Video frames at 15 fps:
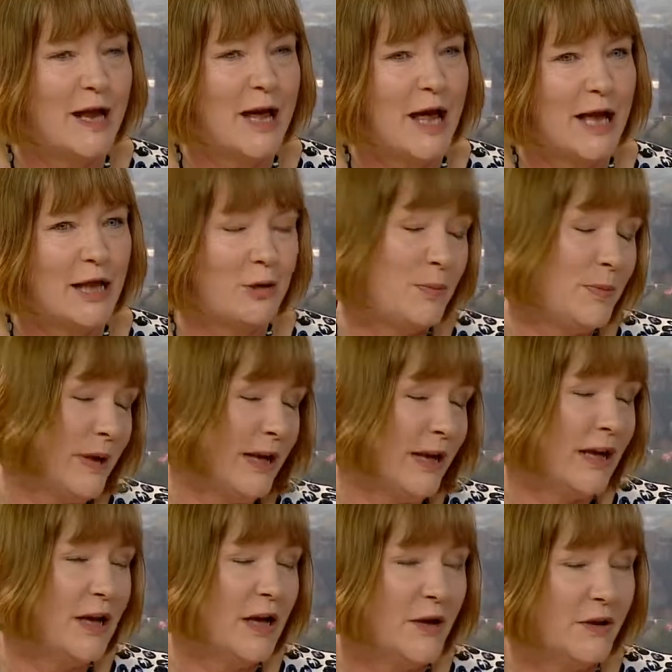helping
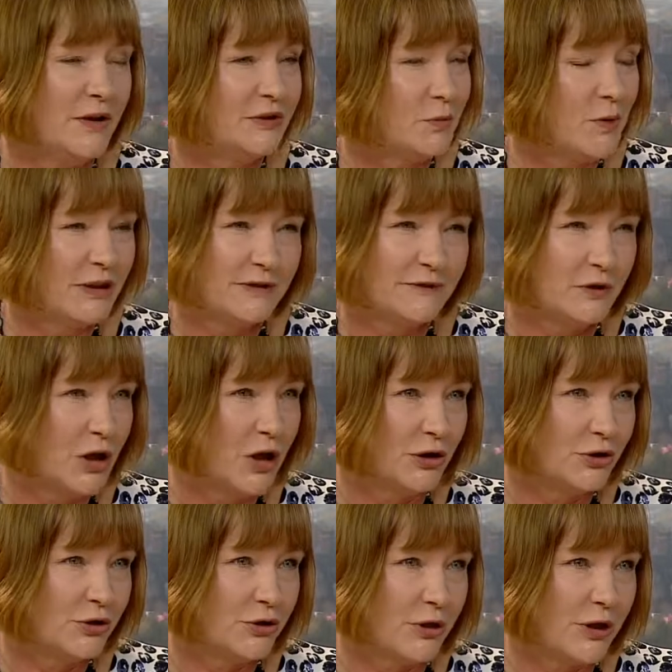this wonderful
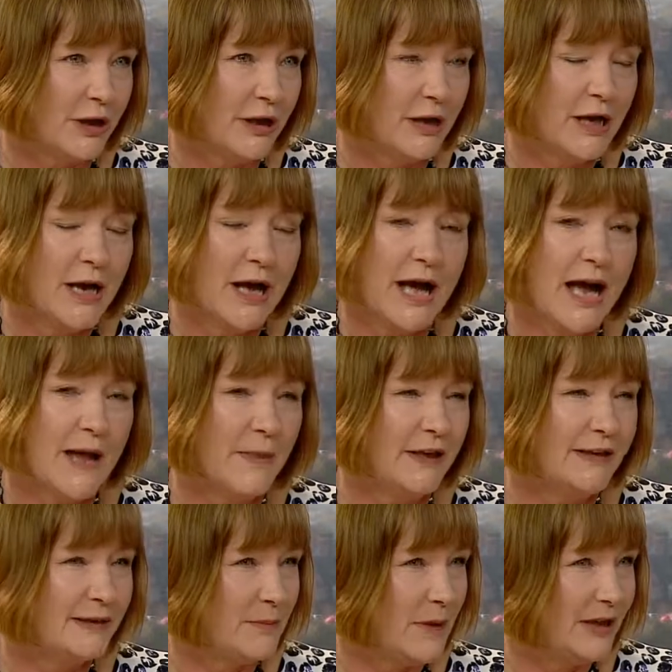country and
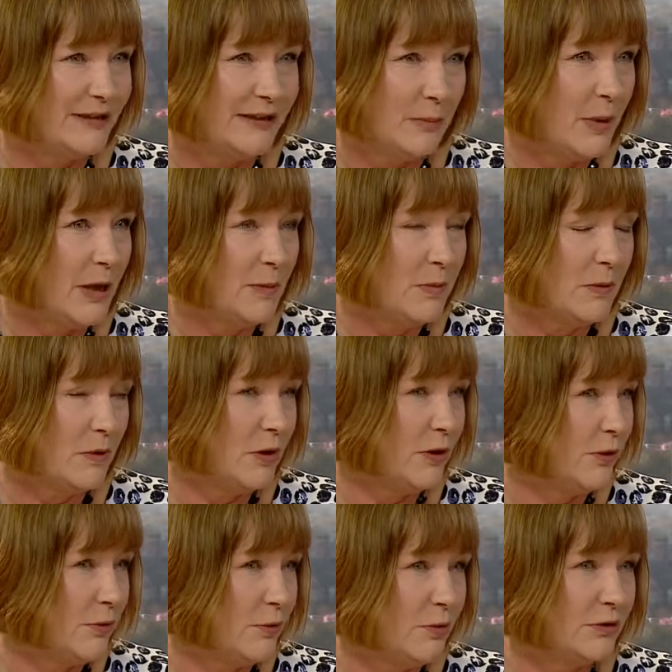these amazing people
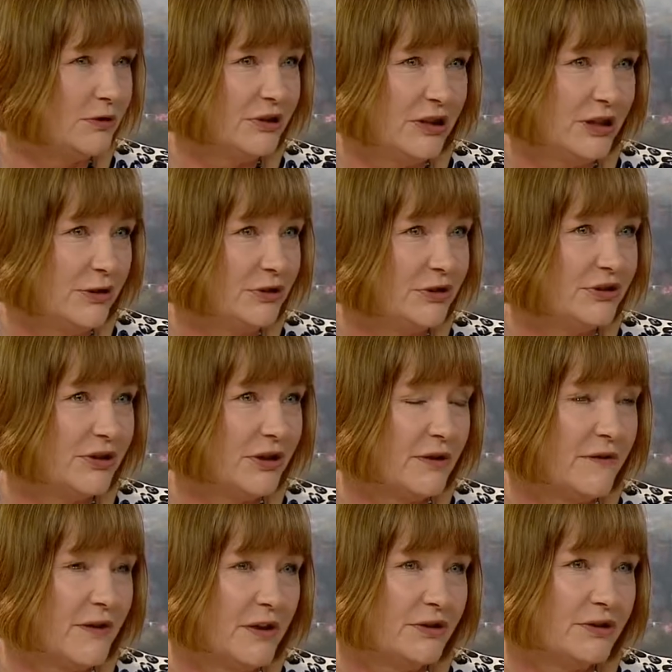who continue to
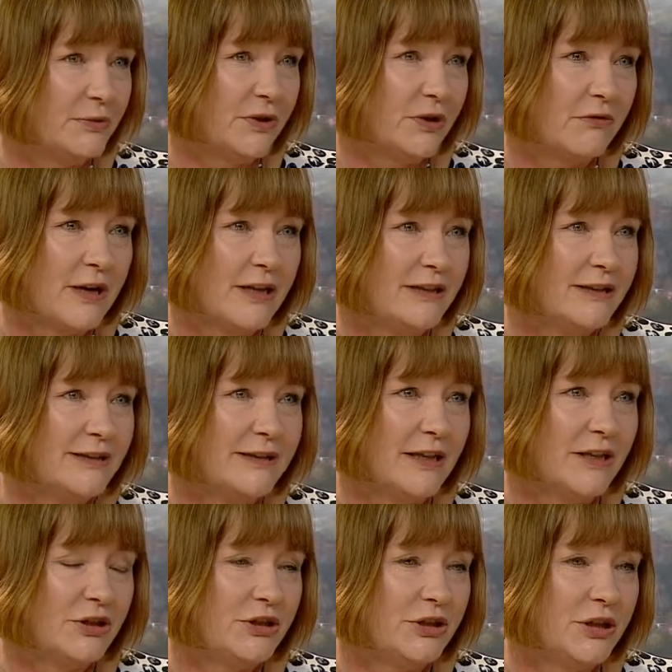serve us with great
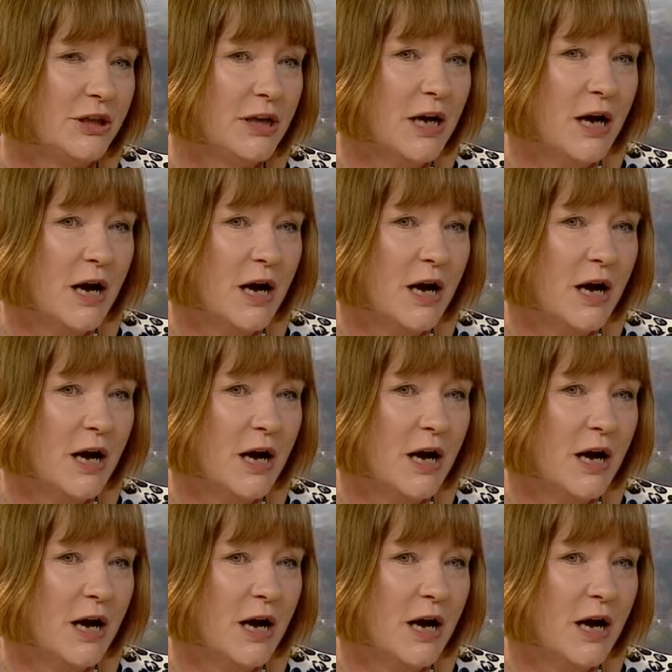distinction.